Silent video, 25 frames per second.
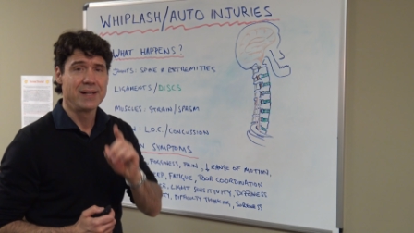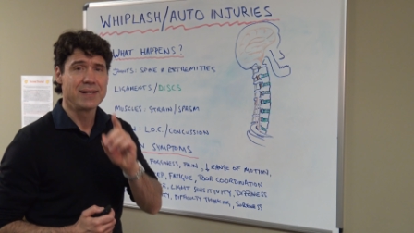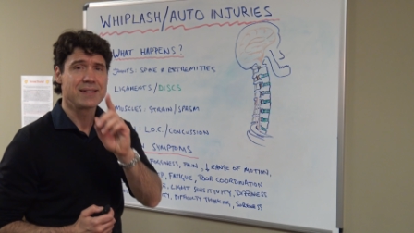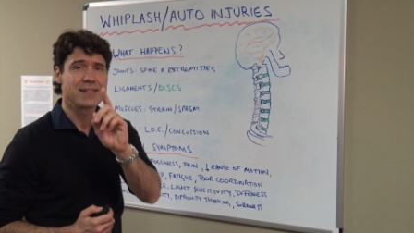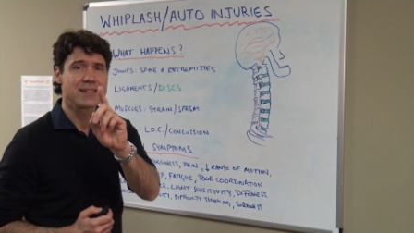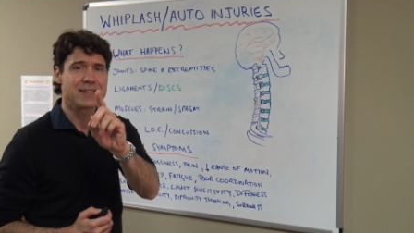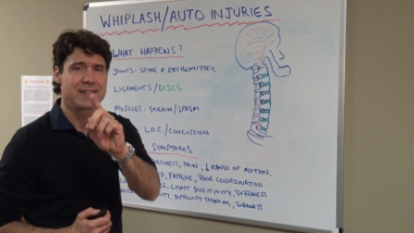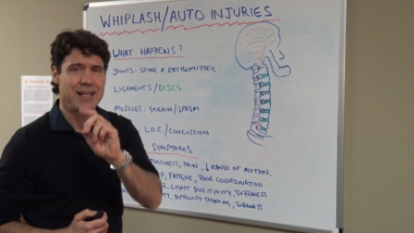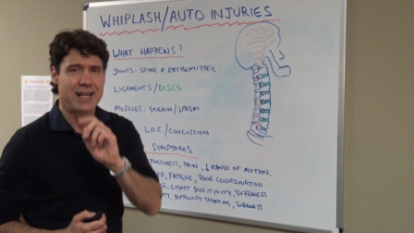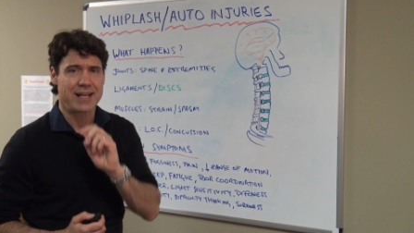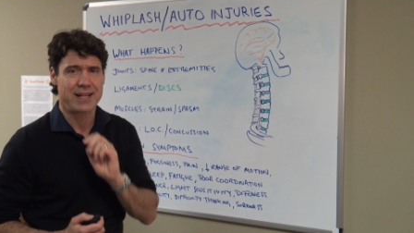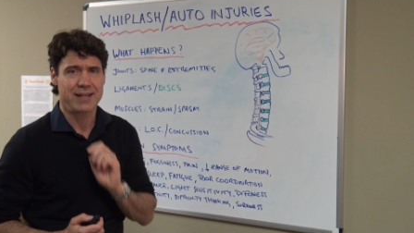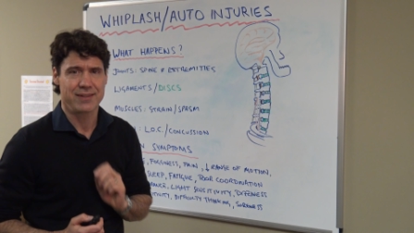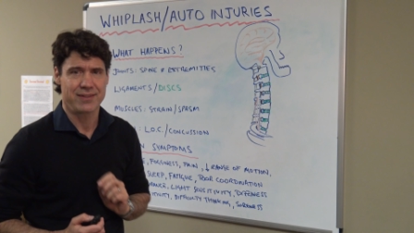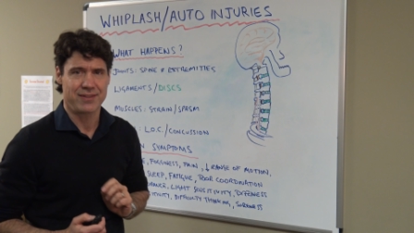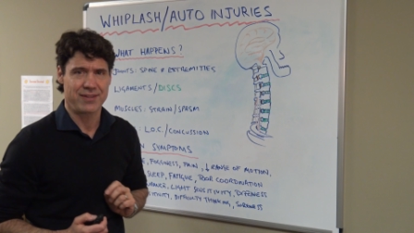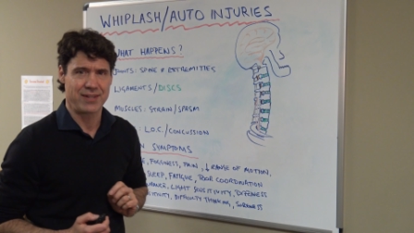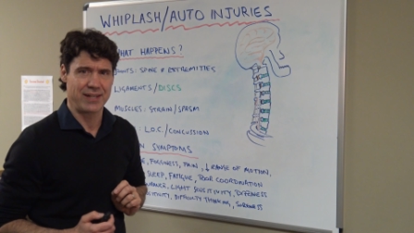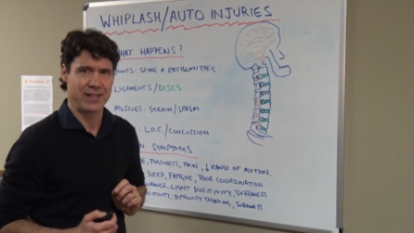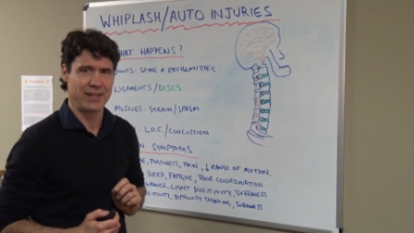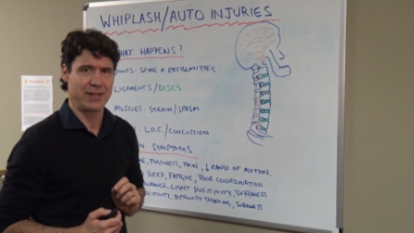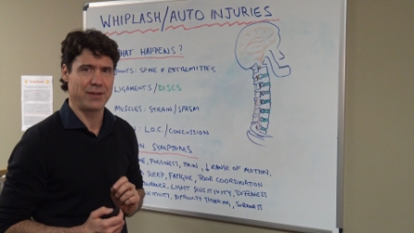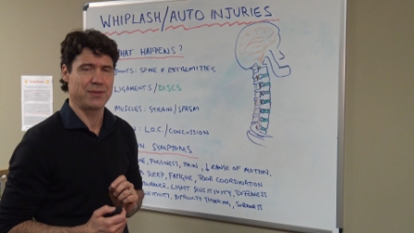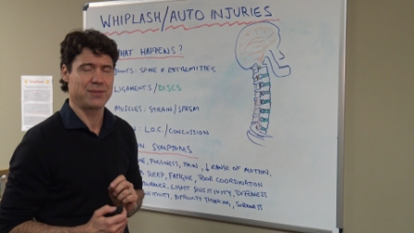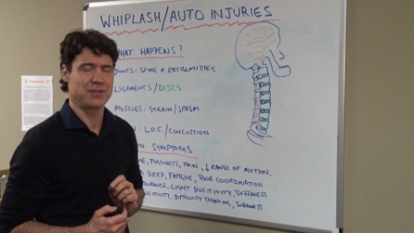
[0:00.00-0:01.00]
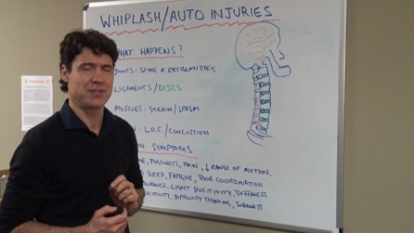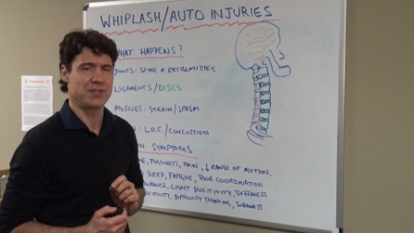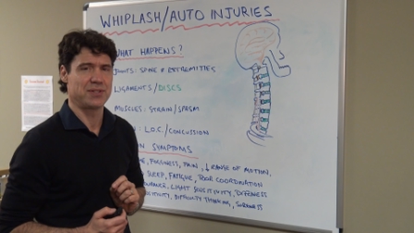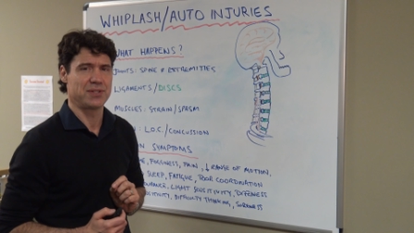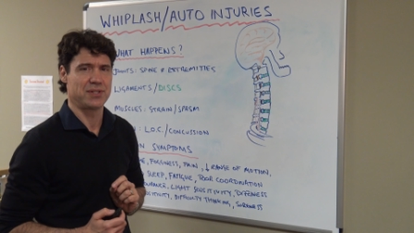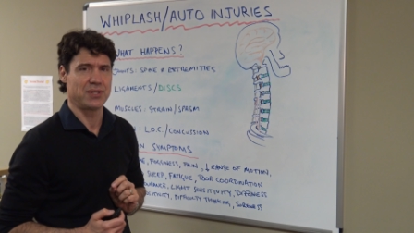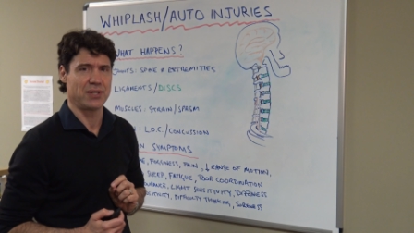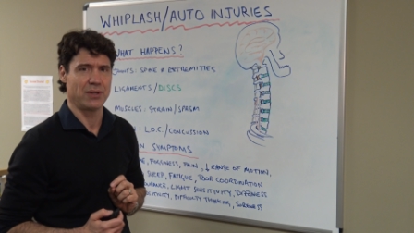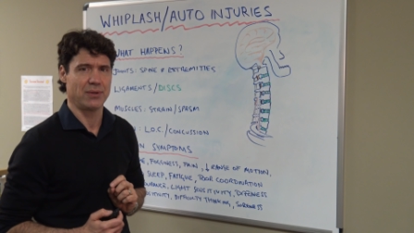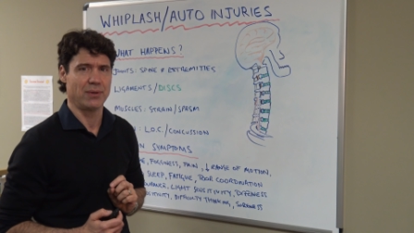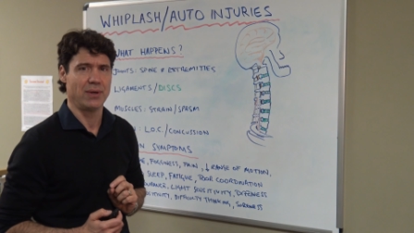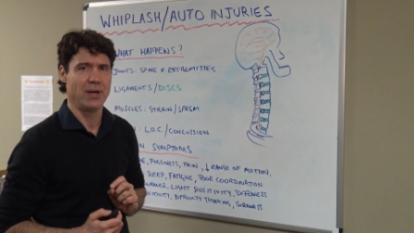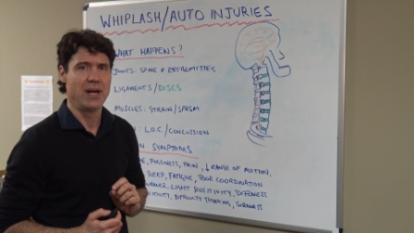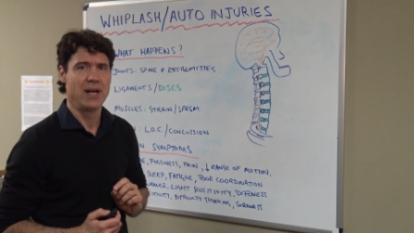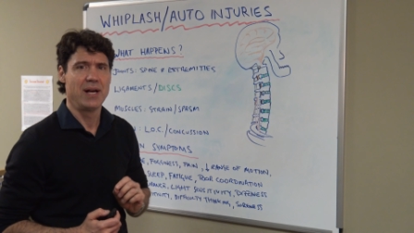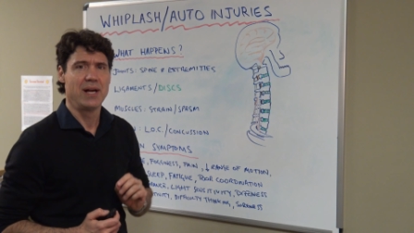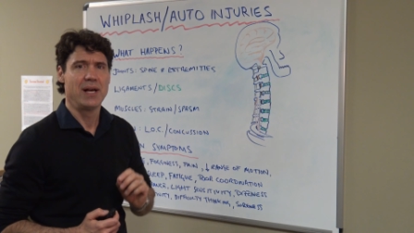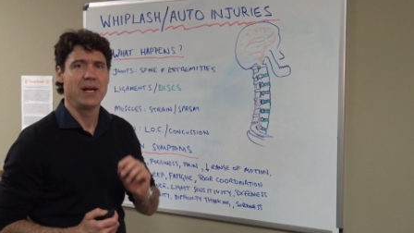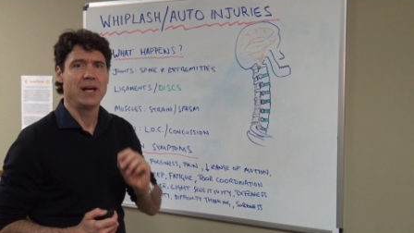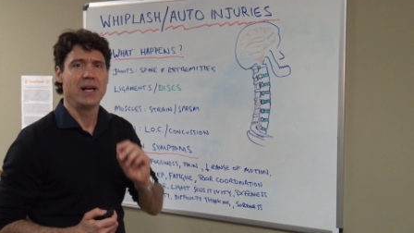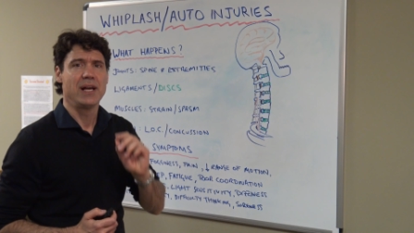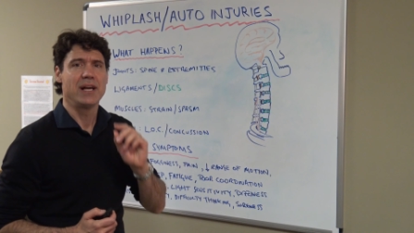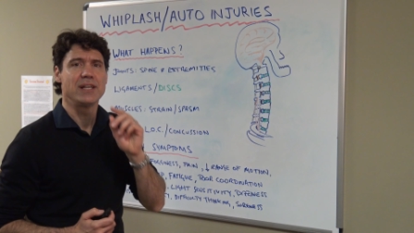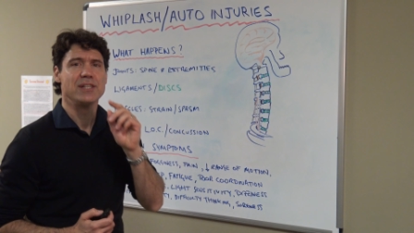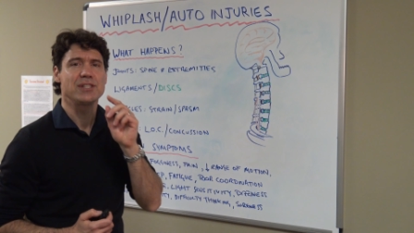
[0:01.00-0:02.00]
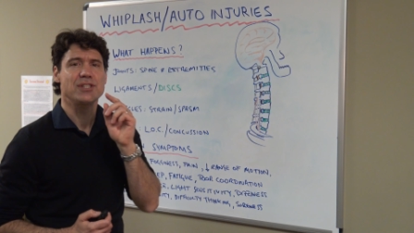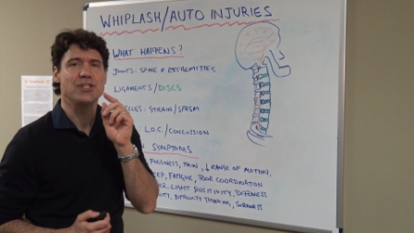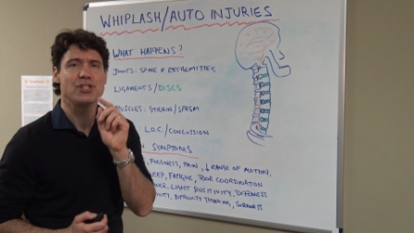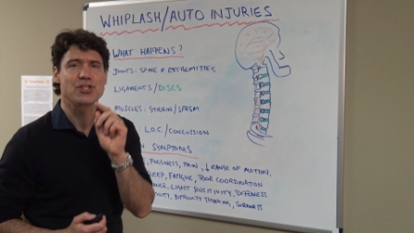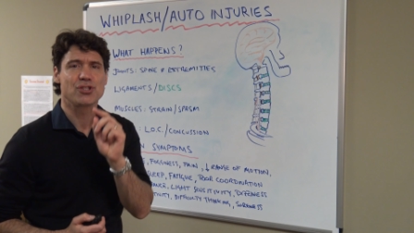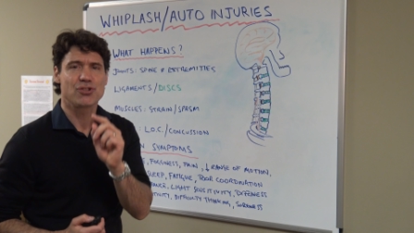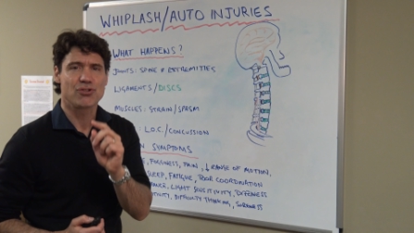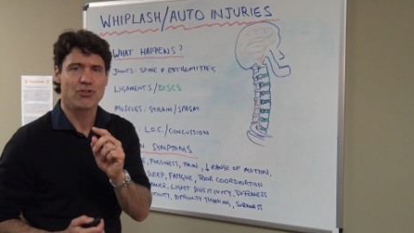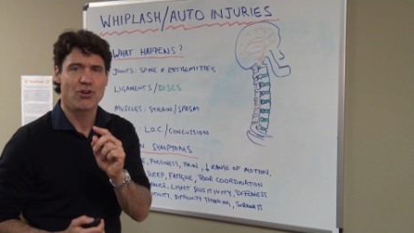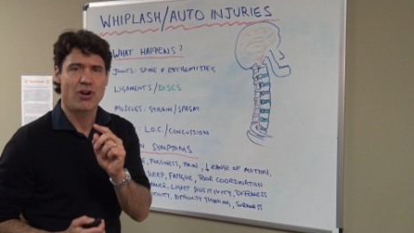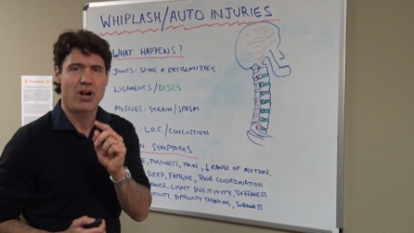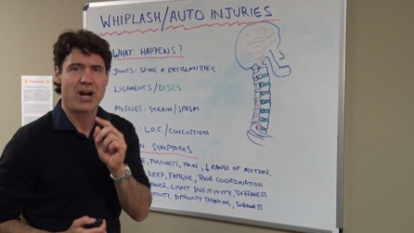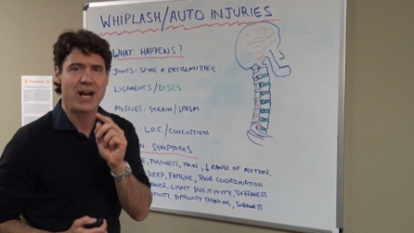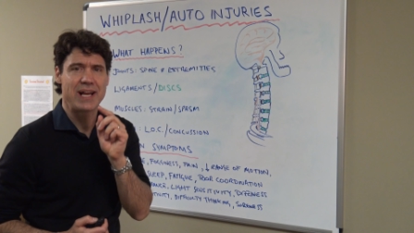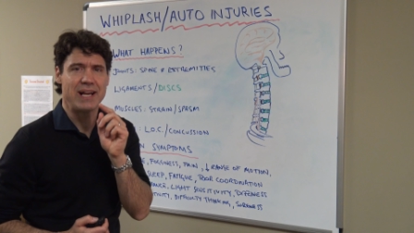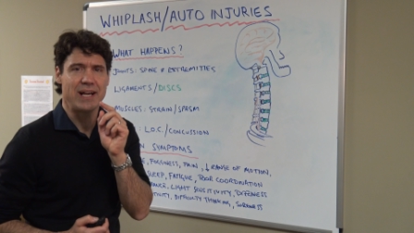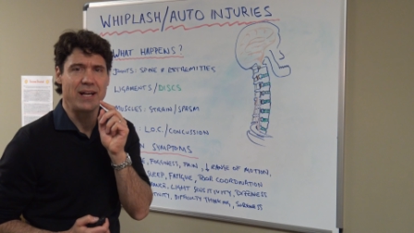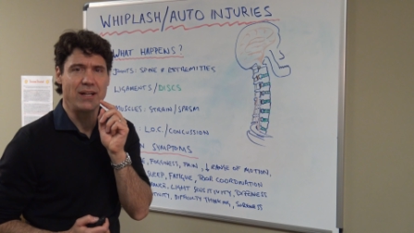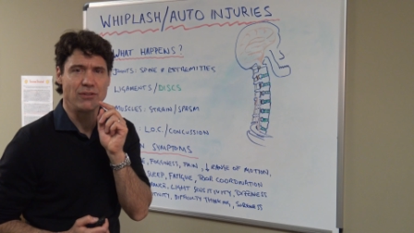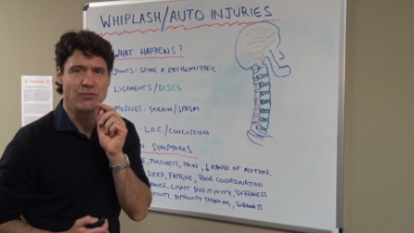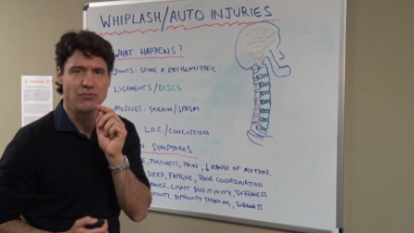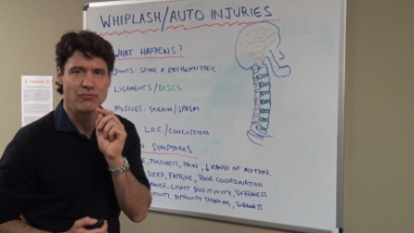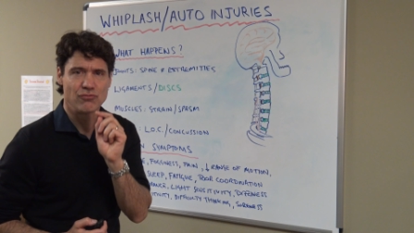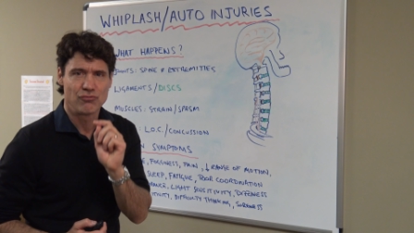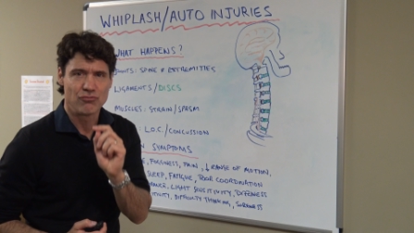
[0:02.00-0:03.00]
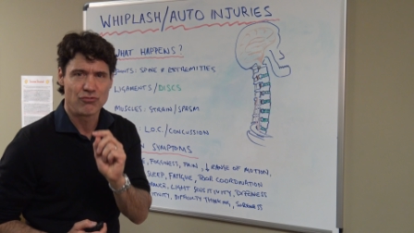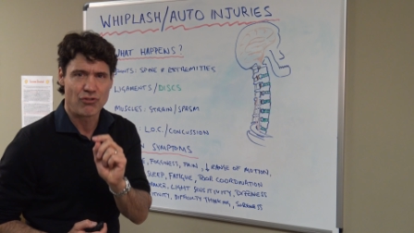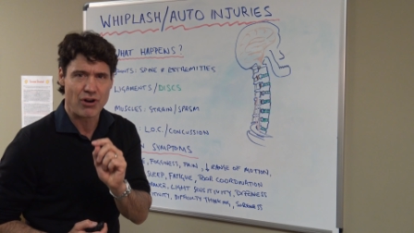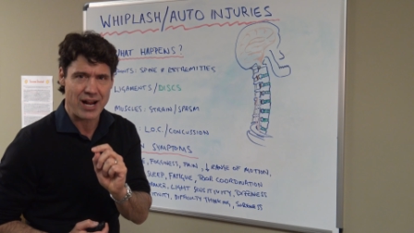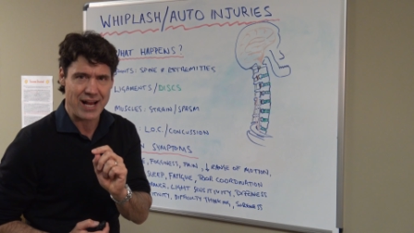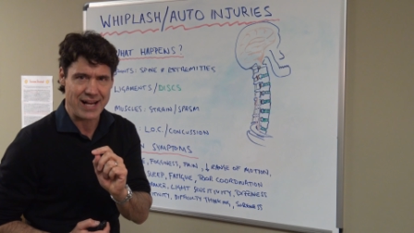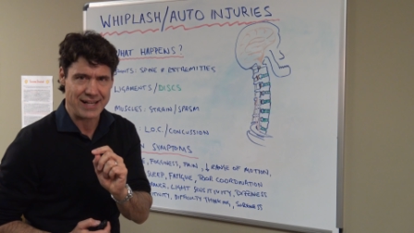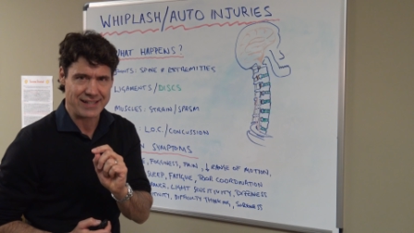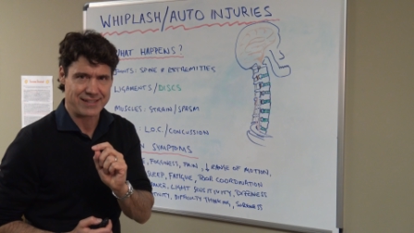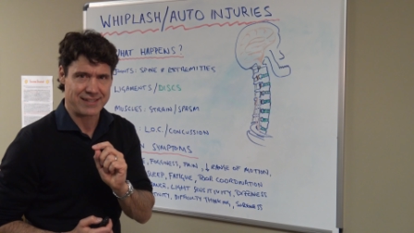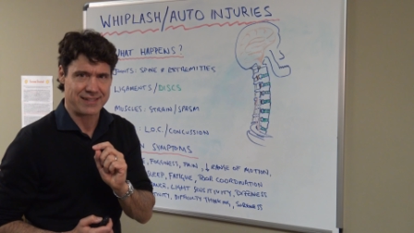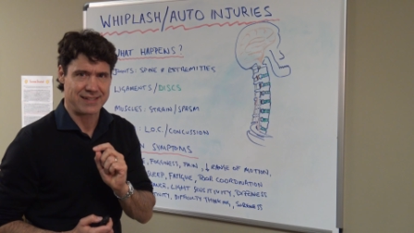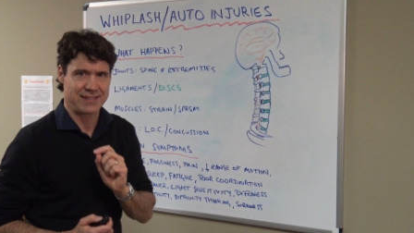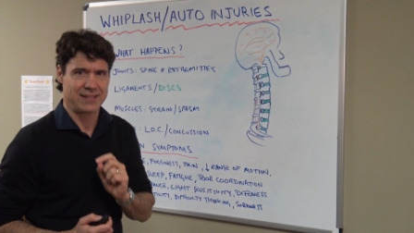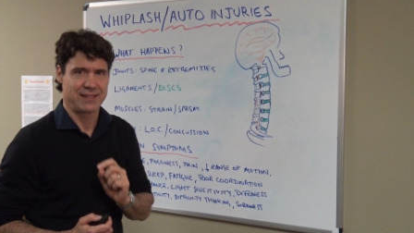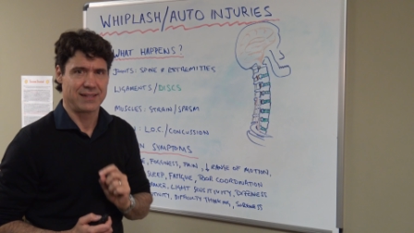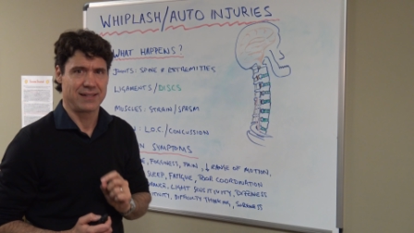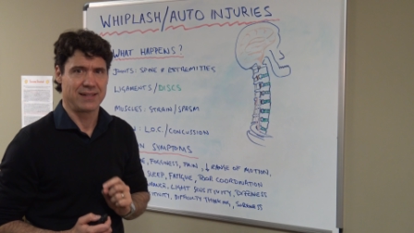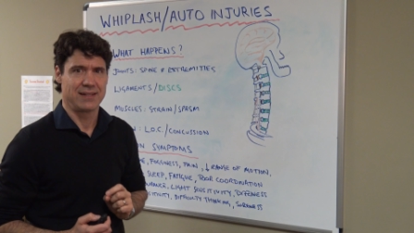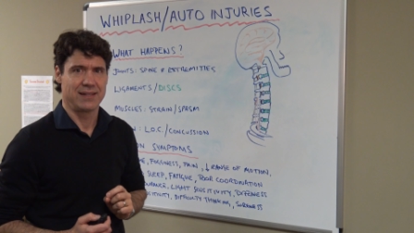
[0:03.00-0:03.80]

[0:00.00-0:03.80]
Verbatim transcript: Second thing you should do is try and rest.